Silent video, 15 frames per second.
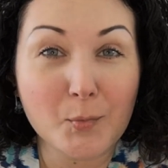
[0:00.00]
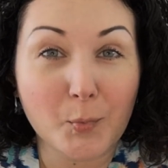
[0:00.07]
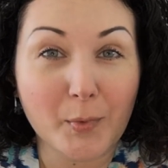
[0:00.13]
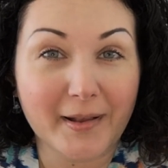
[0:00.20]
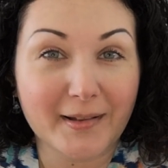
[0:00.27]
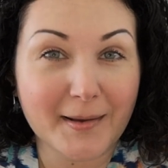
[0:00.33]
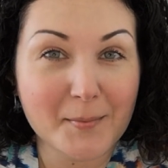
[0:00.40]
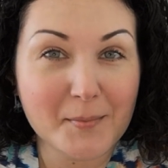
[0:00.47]

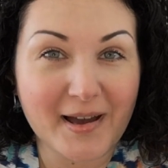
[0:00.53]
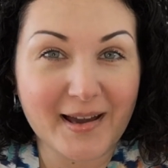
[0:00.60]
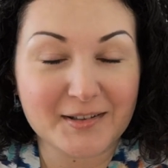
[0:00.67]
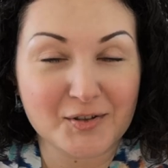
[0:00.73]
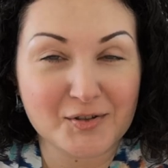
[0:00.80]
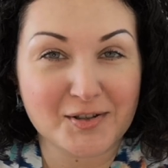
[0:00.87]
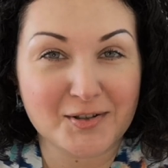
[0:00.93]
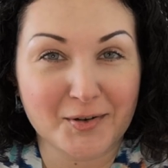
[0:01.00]
welcome back
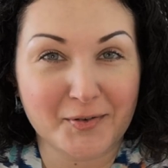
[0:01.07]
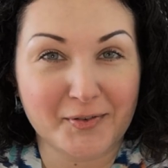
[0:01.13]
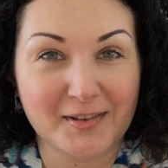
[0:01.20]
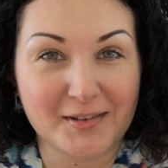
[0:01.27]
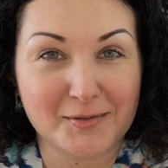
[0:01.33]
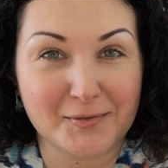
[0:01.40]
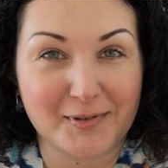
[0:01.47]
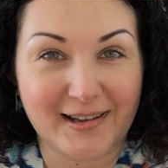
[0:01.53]
to
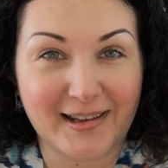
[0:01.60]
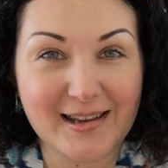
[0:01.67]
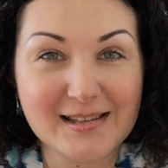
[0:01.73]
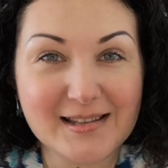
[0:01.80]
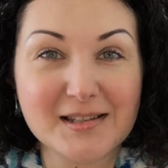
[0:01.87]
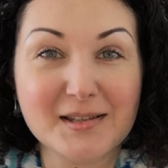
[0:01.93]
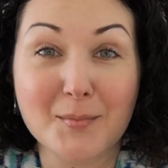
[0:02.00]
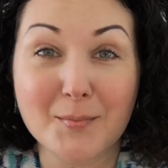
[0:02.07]
Sloth and Door
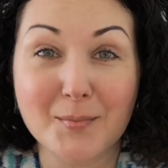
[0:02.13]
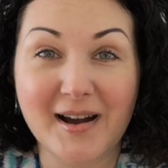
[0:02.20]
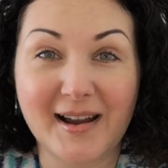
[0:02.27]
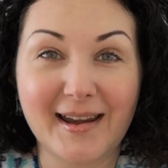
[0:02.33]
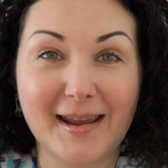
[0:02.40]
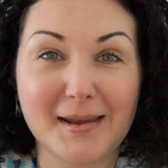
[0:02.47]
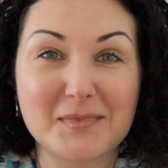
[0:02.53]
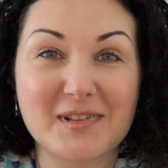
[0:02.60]
Kids.
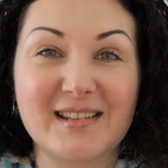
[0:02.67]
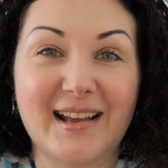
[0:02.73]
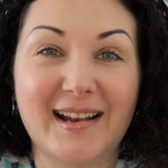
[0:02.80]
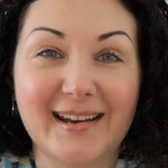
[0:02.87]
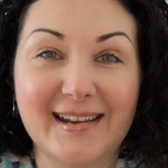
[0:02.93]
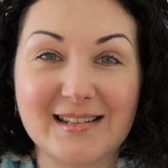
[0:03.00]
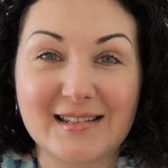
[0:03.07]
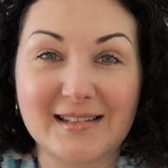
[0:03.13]
My name is
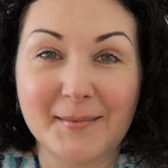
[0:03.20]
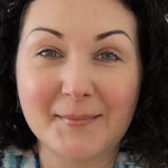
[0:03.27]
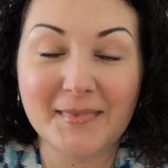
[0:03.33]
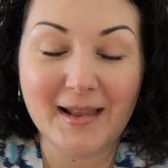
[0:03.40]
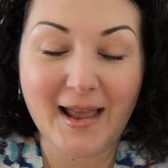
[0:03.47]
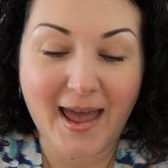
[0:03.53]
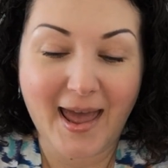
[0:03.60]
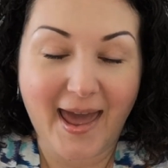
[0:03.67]
Alisa
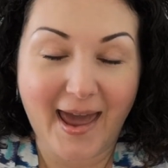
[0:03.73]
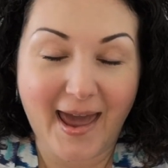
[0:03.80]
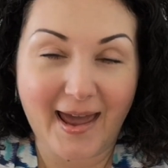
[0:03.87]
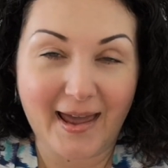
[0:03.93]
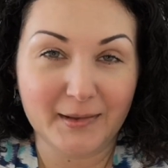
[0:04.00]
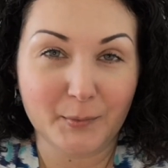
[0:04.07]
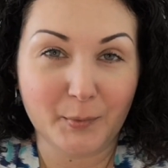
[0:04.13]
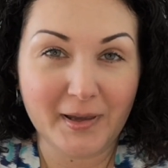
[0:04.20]

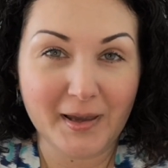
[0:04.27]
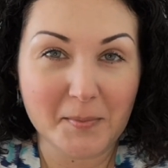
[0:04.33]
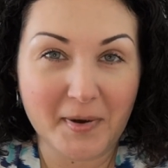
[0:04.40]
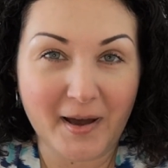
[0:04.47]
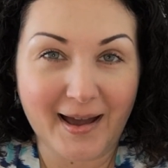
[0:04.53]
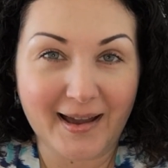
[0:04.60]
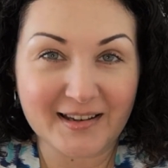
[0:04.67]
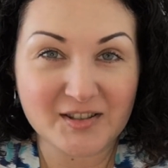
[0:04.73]
and we are
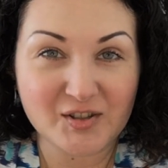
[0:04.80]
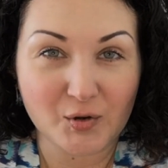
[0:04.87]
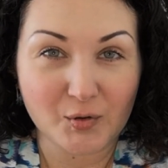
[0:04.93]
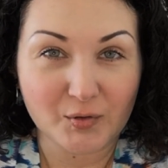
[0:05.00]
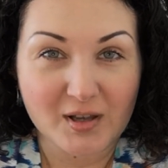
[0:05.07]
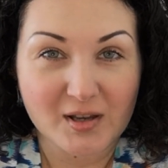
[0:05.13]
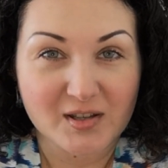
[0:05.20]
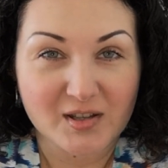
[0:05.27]
back
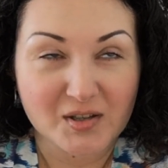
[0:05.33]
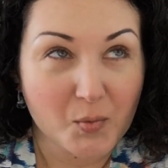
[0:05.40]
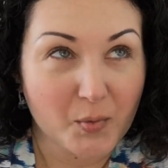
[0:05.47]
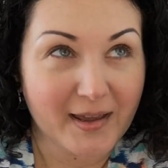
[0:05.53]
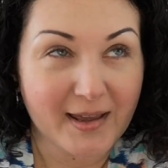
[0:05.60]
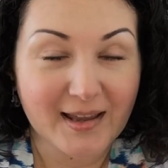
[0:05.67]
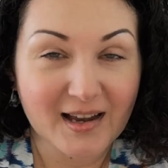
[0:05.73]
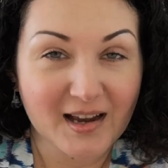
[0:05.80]
to the
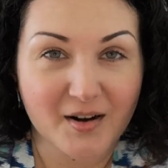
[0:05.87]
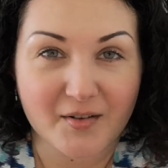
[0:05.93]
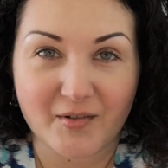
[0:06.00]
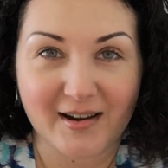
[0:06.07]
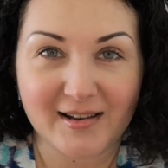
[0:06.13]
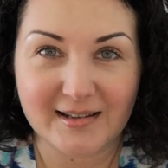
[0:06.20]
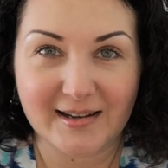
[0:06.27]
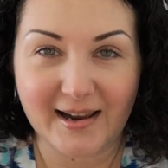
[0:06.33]
sewing
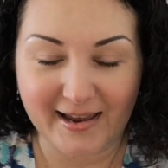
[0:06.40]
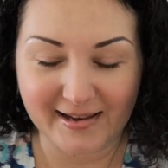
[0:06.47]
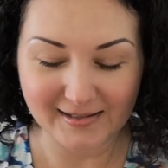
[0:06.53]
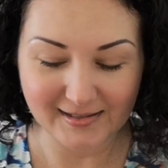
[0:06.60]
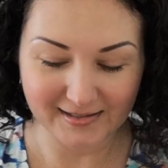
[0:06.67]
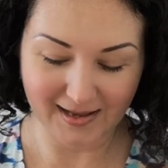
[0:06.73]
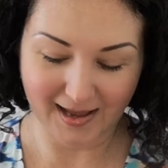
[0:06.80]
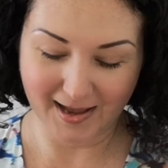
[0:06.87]

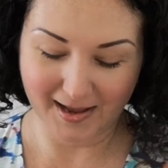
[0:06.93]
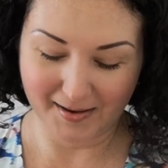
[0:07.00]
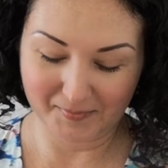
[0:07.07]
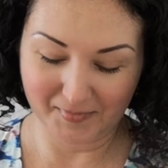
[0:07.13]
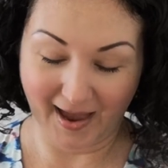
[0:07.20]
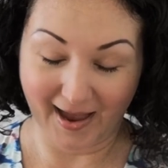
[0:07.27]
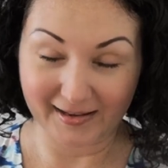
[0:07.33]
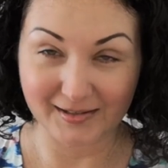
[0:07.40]
craziness.
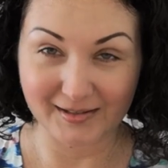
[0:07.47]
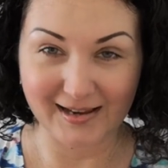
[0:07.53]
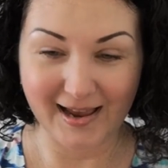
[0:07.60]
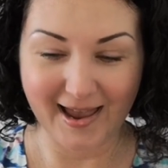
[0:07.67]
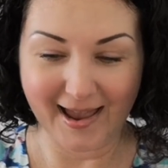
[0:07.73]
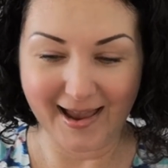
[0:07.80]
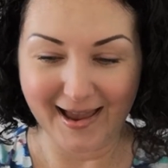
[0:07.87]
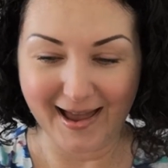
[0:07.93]
And
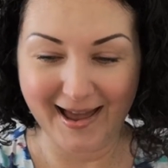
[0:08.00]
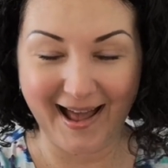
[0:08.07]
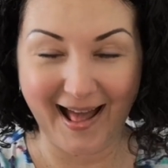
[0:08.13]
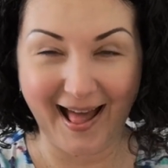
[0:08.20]
today